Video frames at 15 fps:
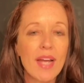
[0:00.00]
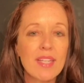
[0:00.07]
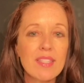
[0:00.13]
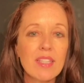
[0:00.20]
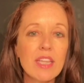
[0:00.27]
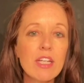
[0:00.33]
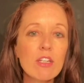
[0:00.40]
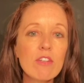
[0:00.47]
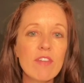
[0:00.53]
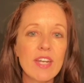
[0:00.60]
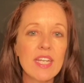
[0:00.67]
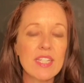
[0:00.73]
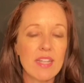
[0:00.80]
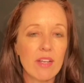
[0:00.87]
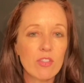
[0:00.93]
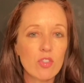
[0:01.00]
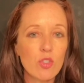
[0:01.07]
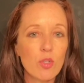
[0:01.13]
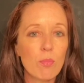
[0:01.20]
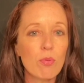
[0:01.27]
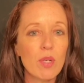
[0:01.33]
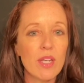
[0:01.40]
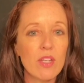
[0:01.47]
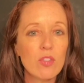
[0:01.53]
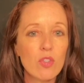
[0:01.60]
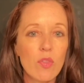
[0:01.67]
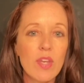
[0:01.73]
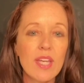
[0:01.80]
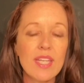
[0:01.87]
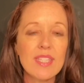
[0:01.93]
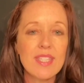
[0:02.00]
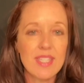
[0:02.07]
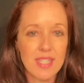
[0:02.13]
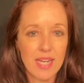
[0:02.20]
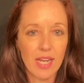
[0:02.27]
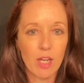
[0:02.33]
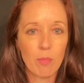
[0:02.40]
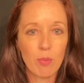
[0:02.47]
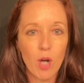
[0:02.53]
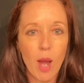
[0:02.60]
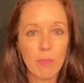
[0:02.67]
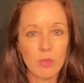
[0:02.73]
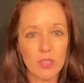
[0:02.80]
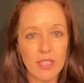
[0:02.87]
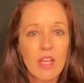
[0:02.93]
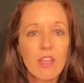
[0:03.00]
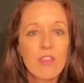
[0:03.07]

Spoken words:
is clear of any dust or debris so that it can stick properly.